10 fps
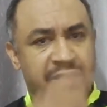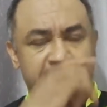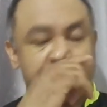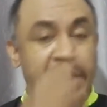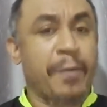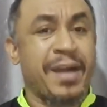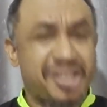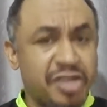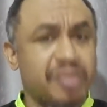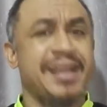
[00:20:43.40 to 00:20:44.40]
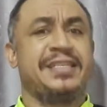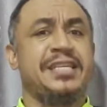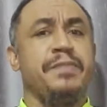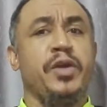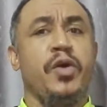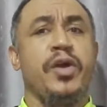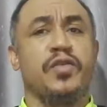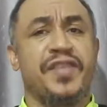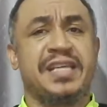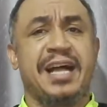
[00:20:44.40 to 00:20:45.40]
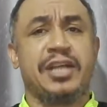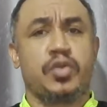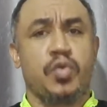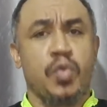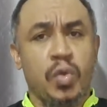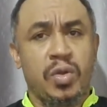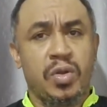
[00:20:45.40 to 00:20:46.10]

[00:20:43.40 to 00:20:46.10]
Should our children still be going to physical school?